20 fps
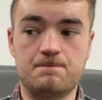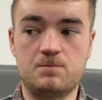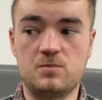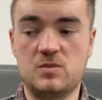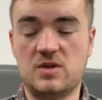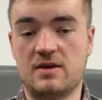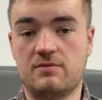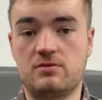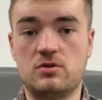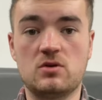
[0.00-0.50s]

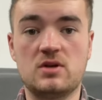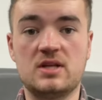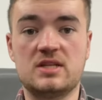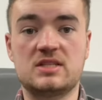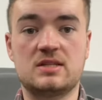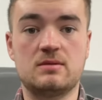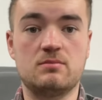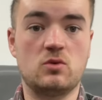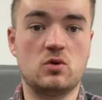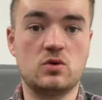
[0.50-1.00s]
Yeah, if you're
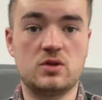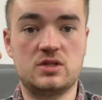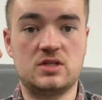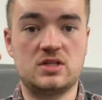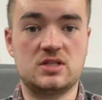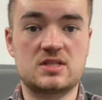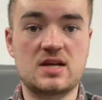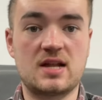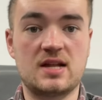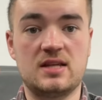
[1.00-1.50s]
listing more than you're
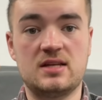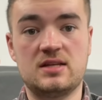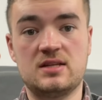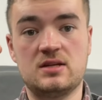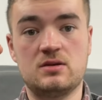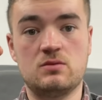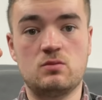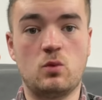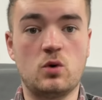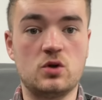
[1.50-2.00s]
selling,
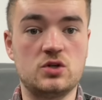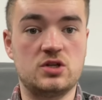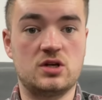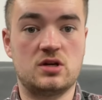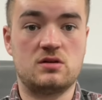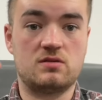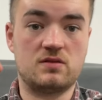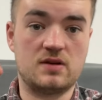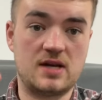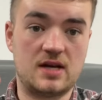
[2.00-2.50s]
one, you're going
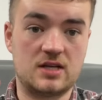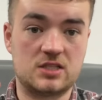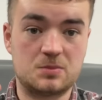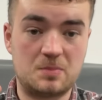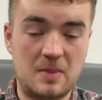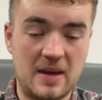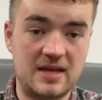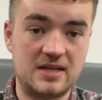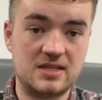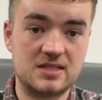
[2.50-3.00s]
to run out of
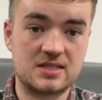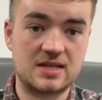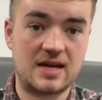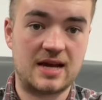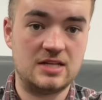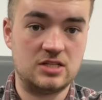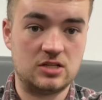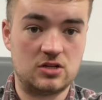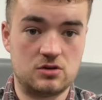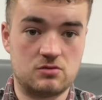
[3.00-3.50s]
space
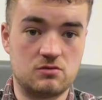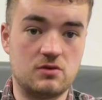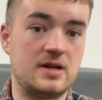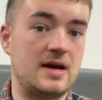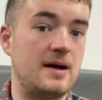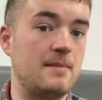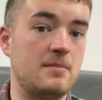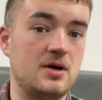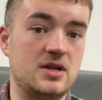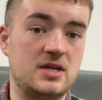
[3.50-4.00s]
and you're going to run
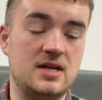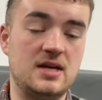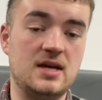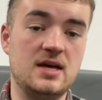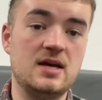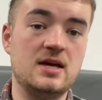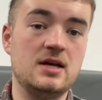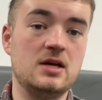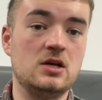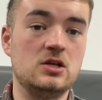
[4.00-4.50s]
out of money.
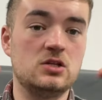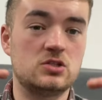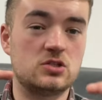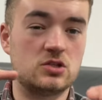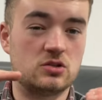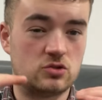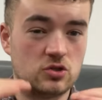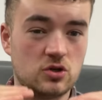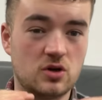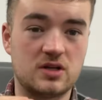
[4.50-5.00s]

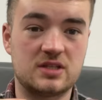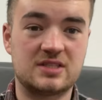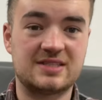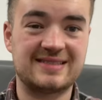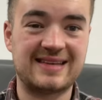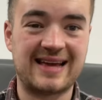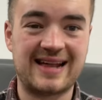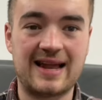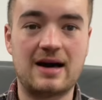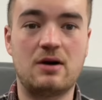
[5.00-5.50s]
So trying to
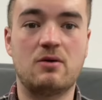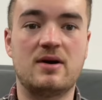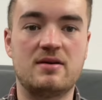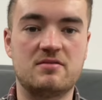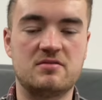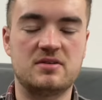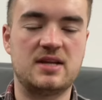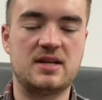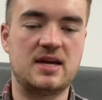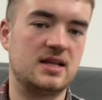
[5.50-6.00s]
sell out
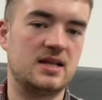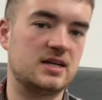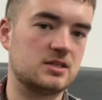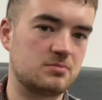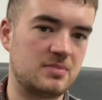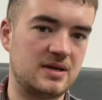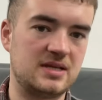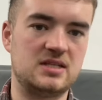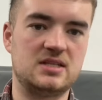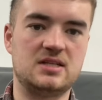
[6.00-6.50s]
every day, that's
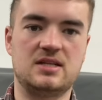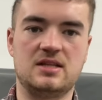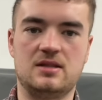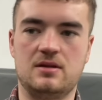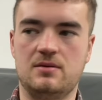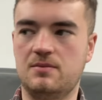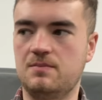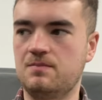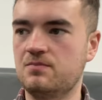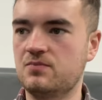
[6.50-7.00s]
basically
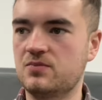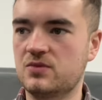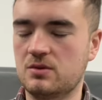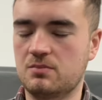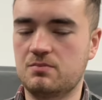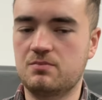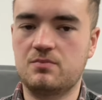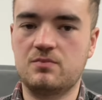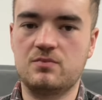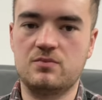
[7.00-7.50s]
the
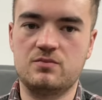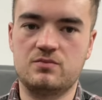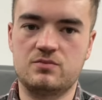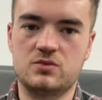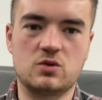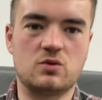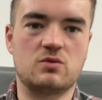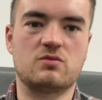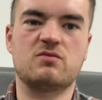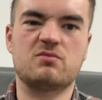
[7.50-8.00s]

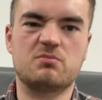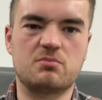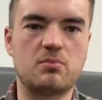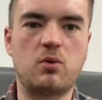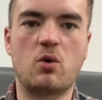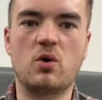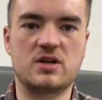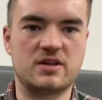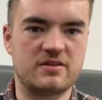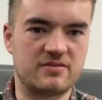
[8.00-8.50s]
sort of
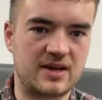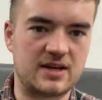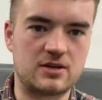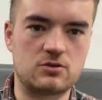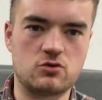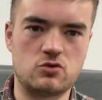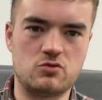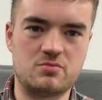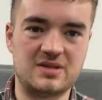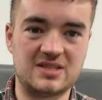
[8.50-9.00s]
point of that
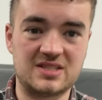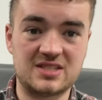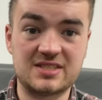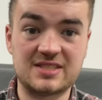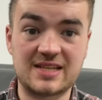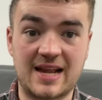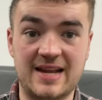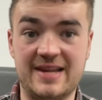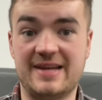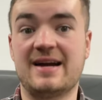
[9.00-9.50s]
group, is
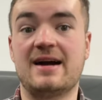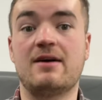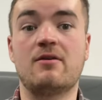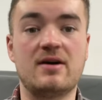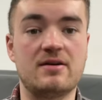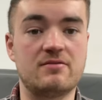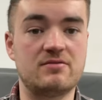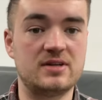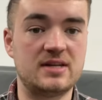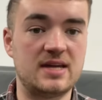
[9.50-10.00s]
selling out
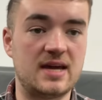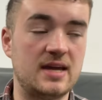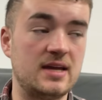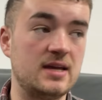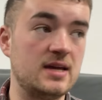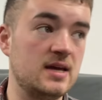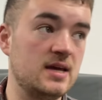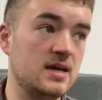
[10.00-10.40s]
every day.